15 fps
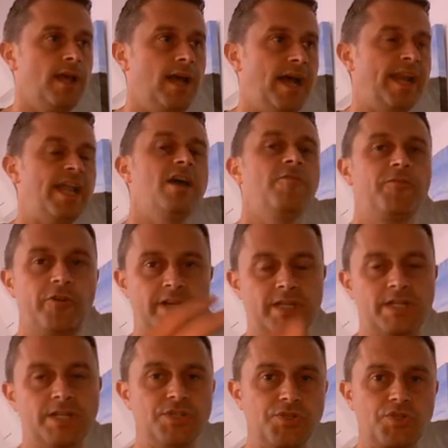And after it
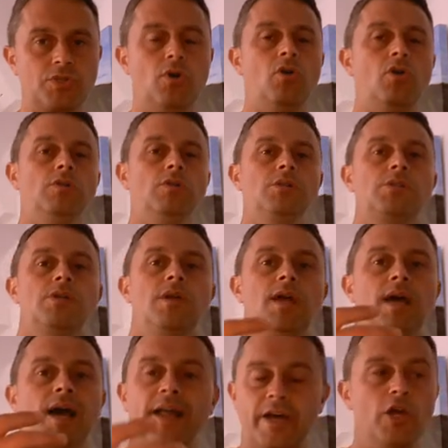had installed
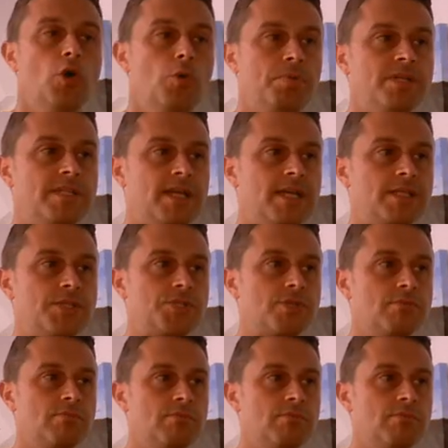and I opened it,